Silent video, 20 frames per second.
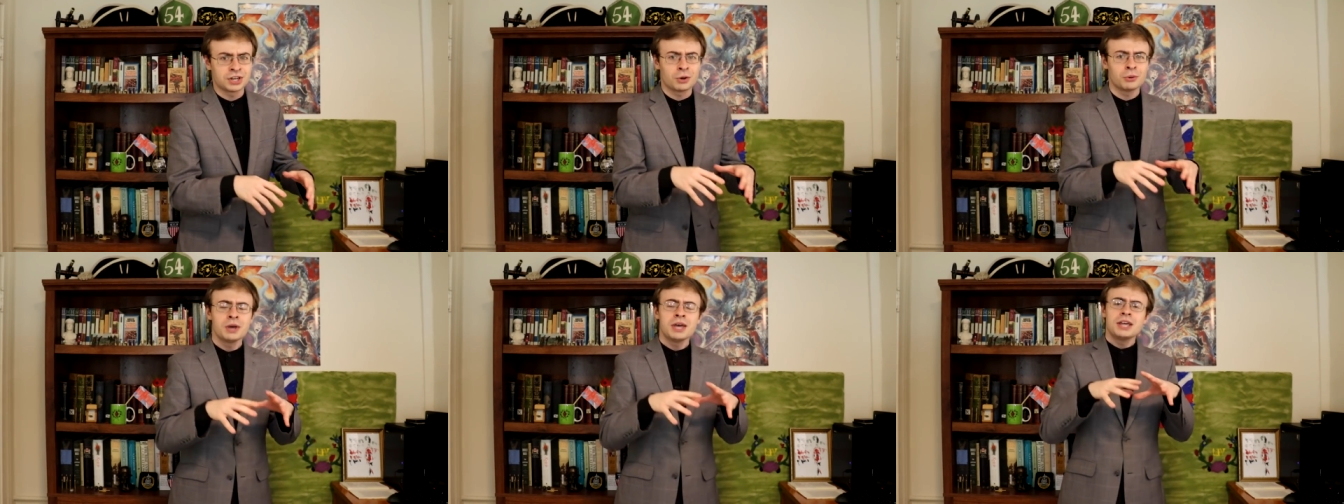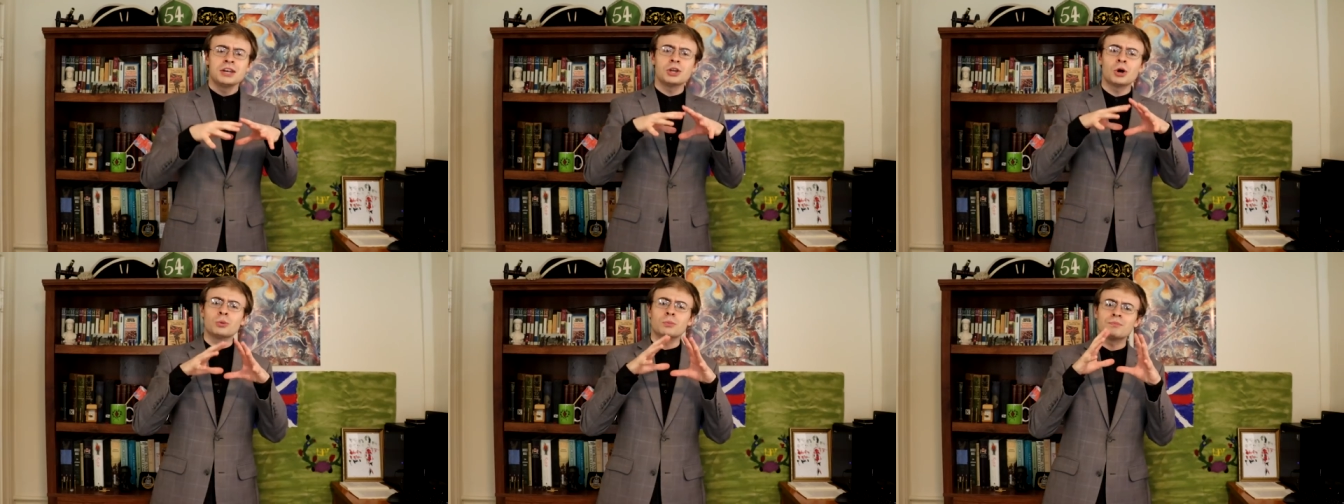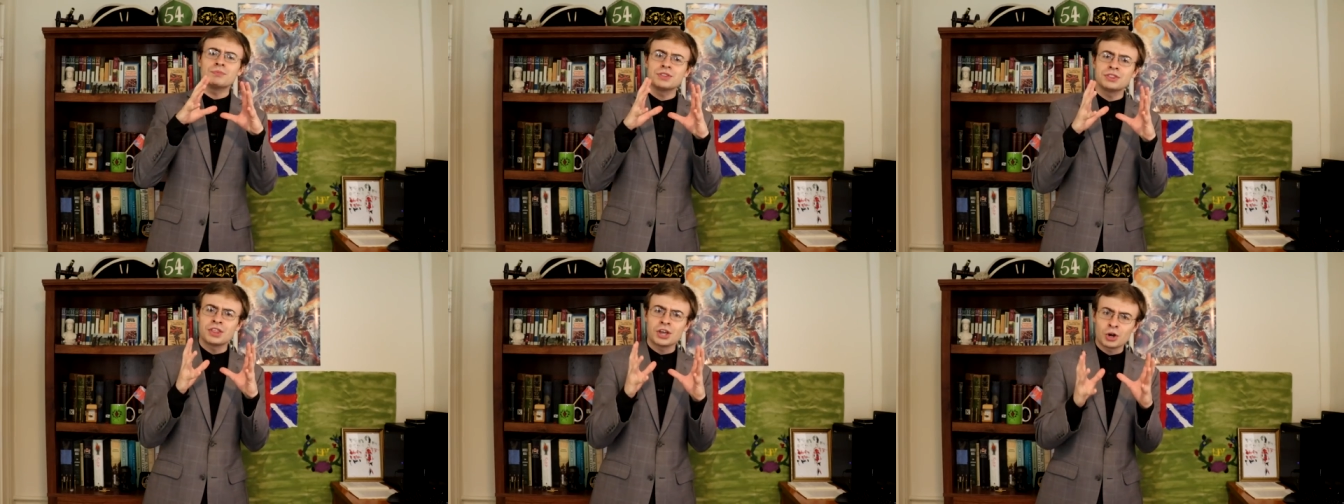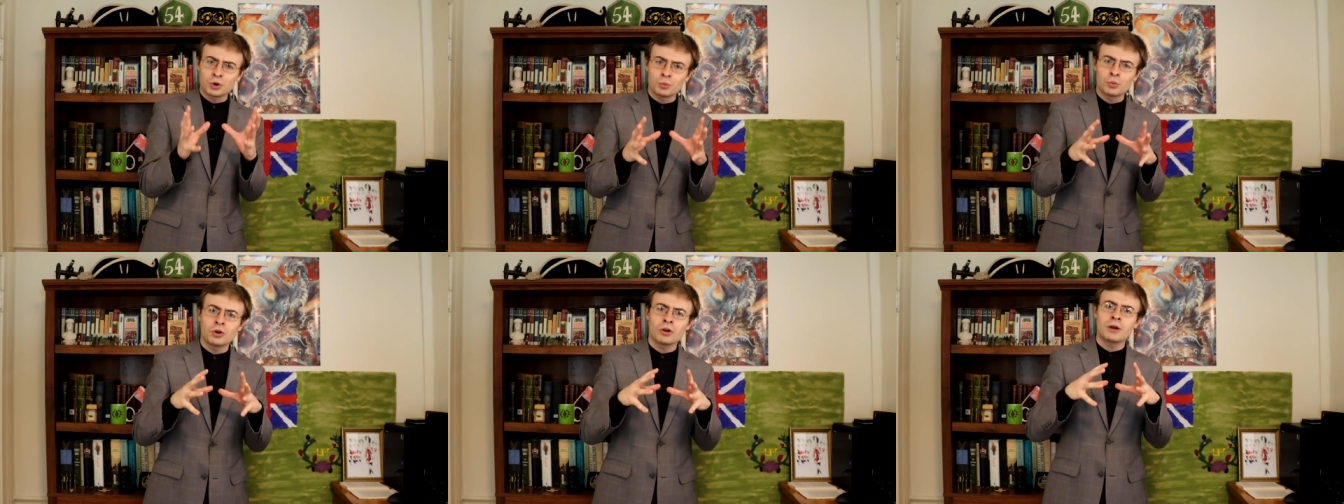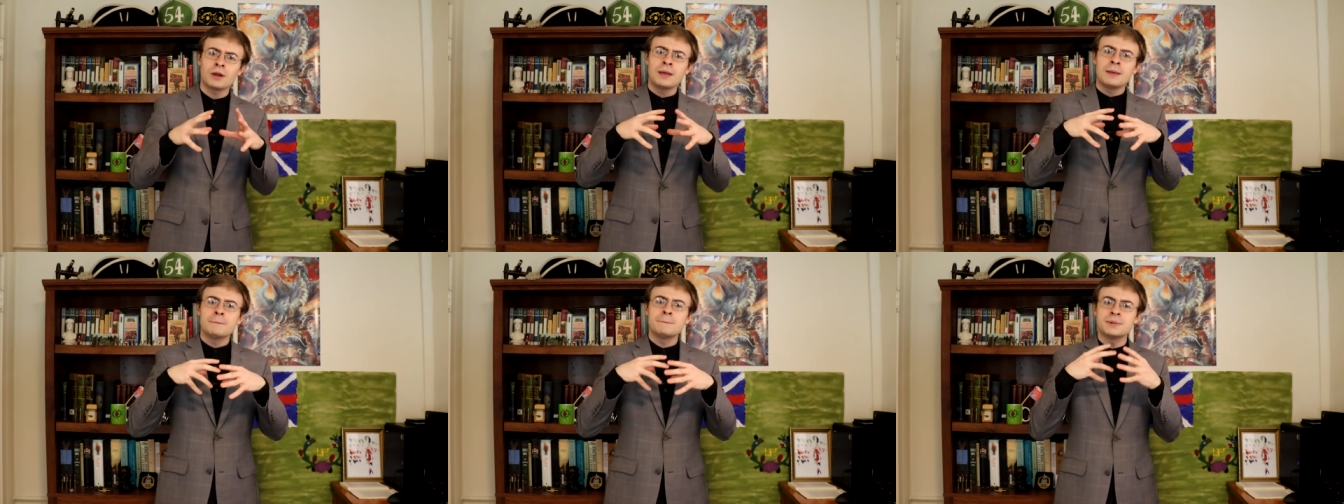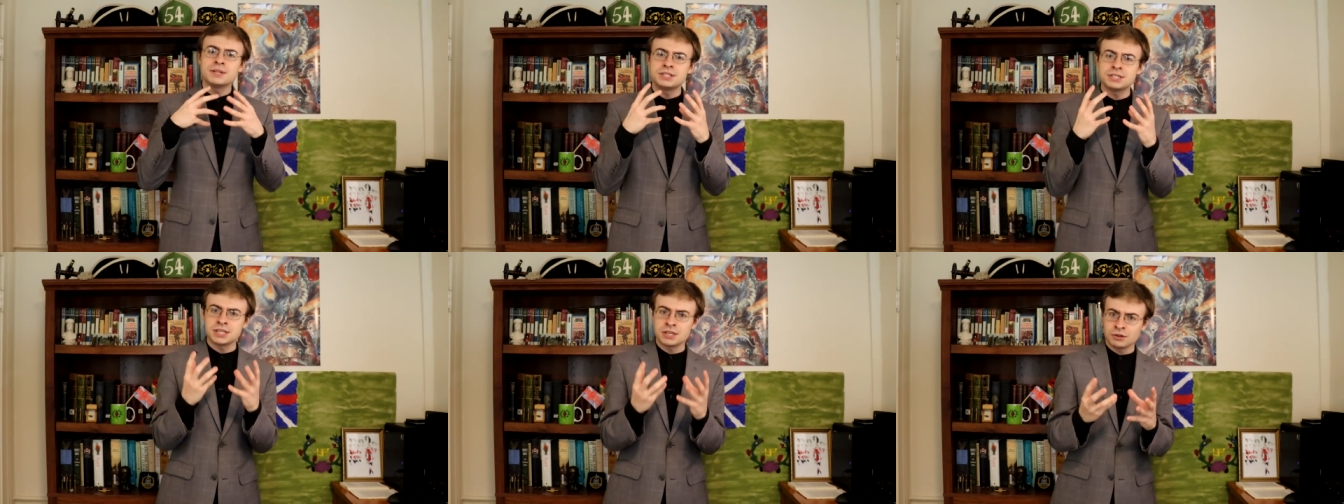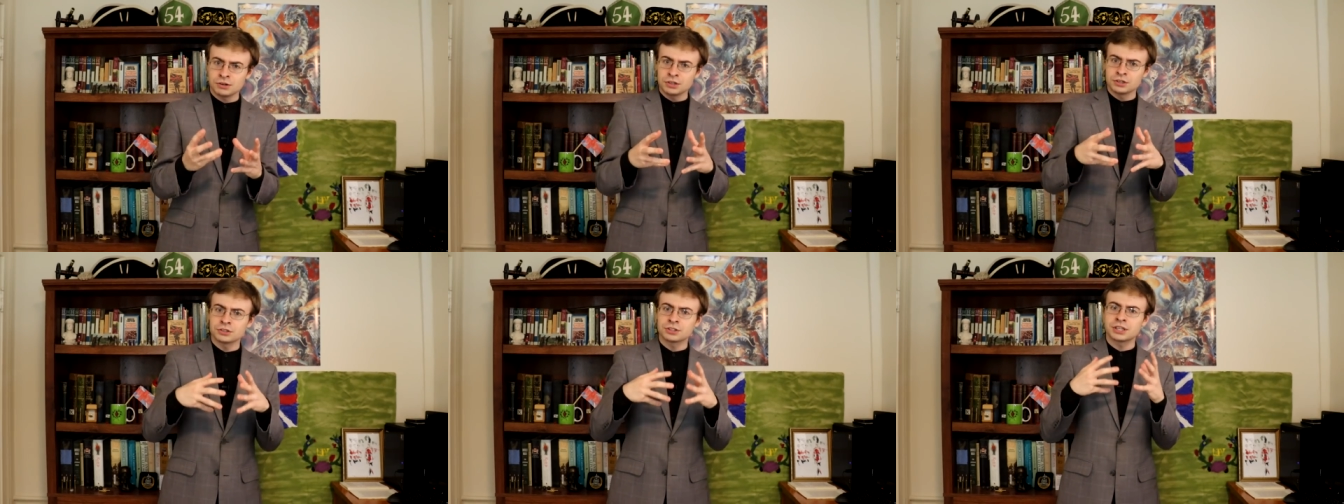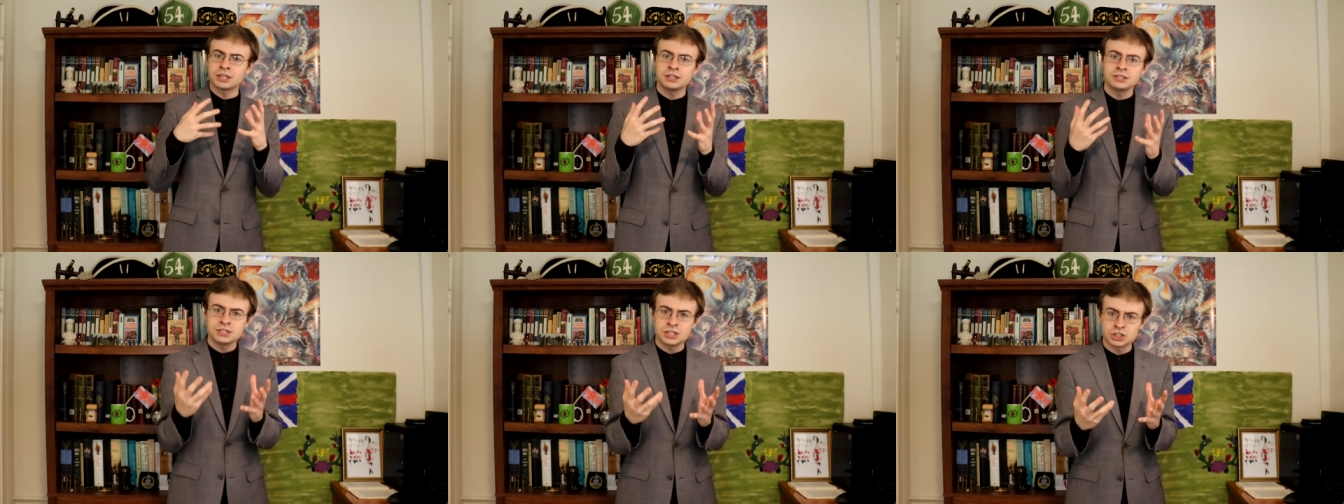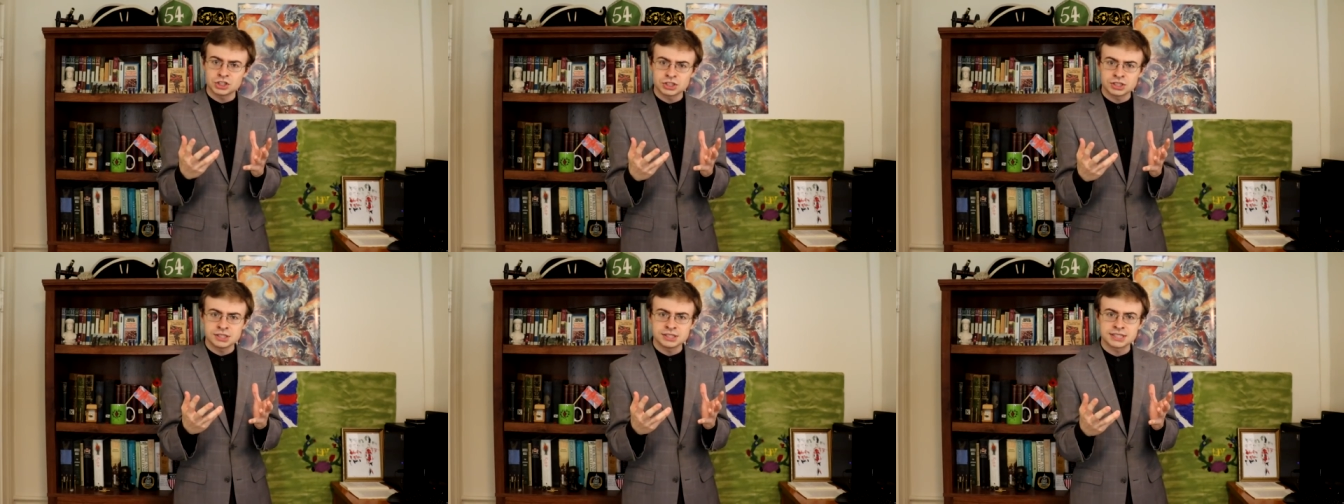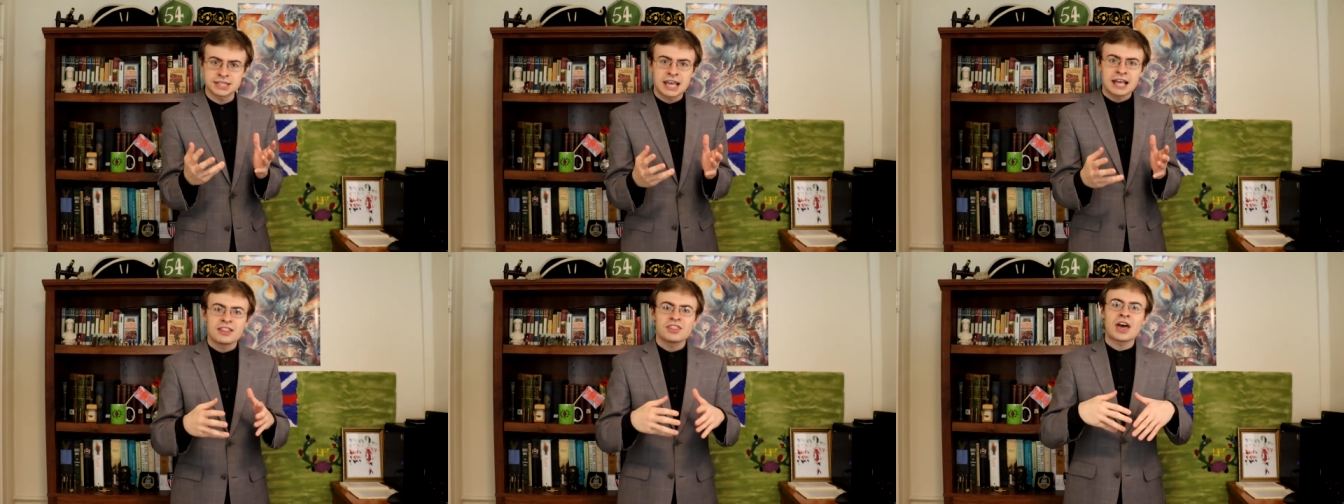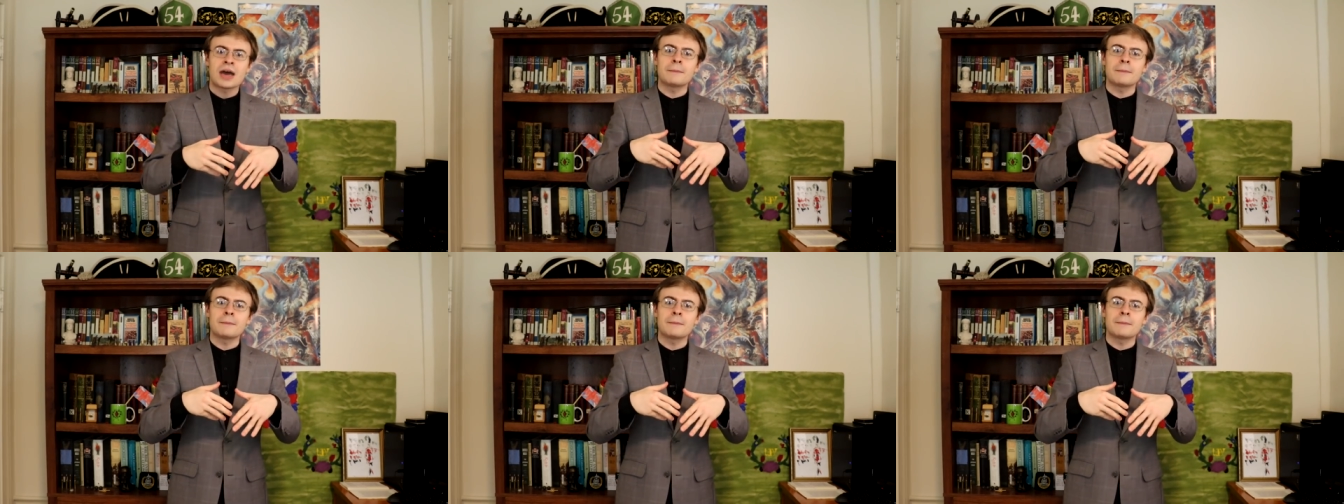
And no, no, there were material conditions